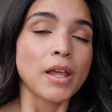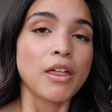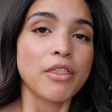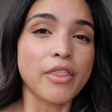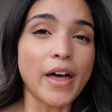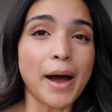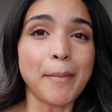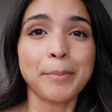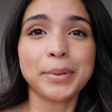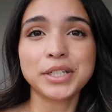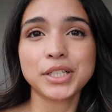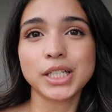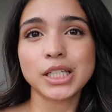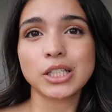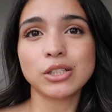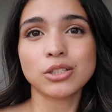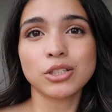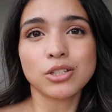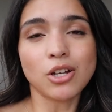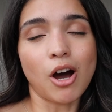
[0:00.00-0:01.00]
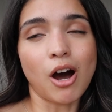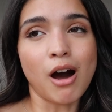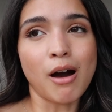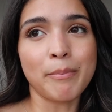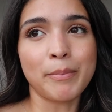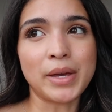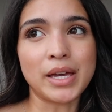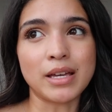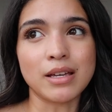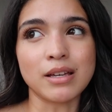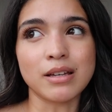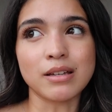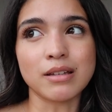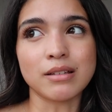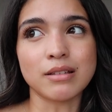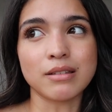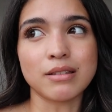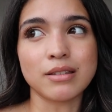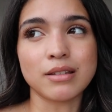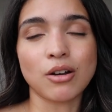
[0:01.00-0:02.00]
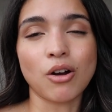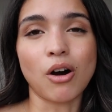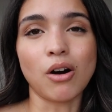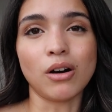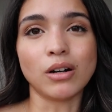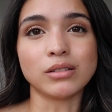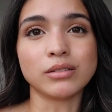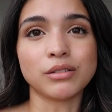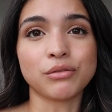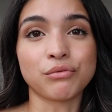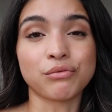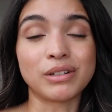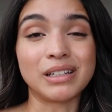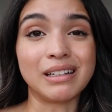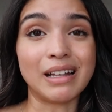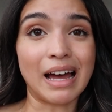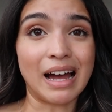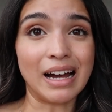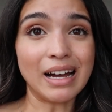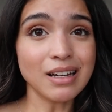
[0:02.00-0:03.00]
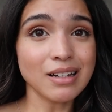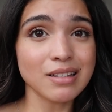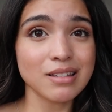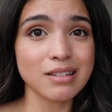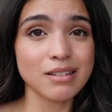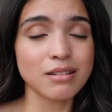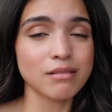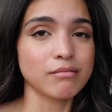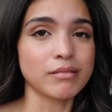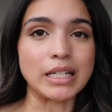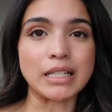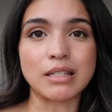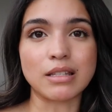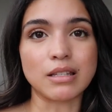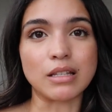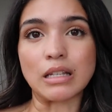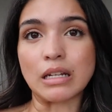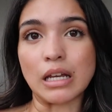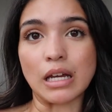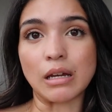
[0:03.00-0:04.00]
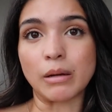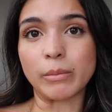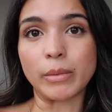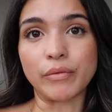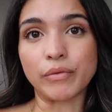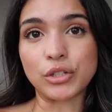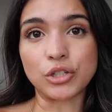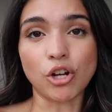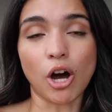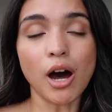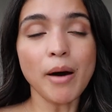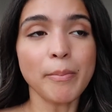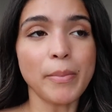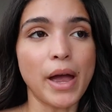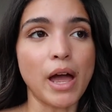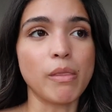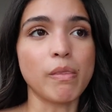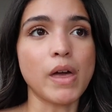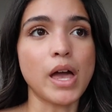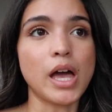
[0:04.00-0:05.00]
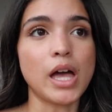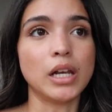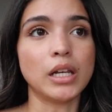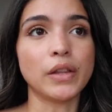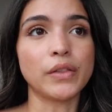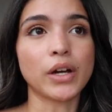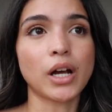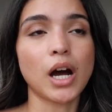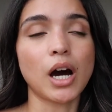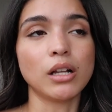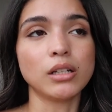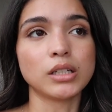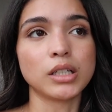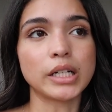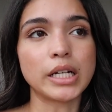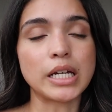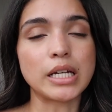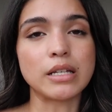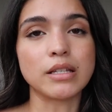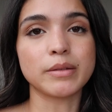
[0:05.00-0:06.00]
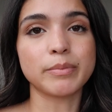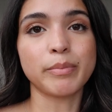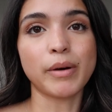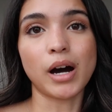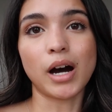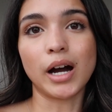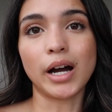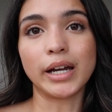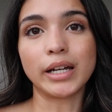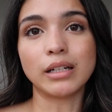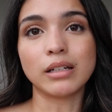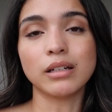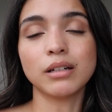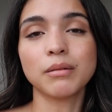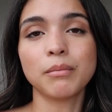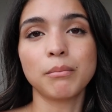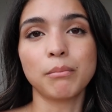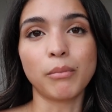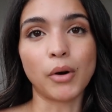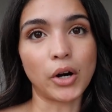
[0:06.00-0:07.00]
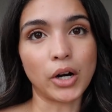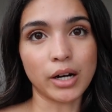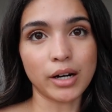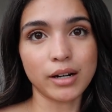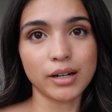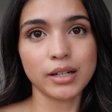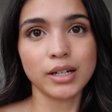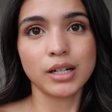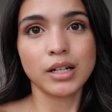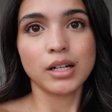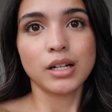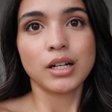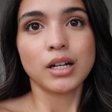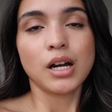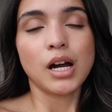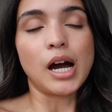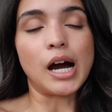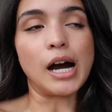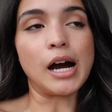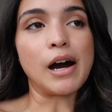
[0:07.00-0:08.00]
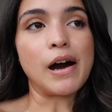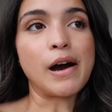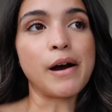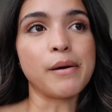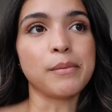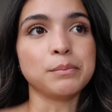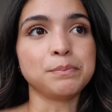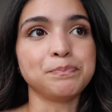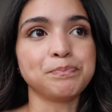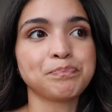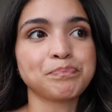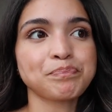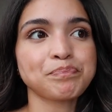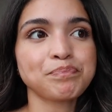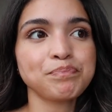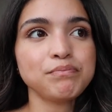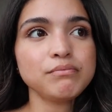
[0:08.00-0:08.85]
that particular top is called Relaxed. That's the name of the top. And then the color is Pine Bark. Um,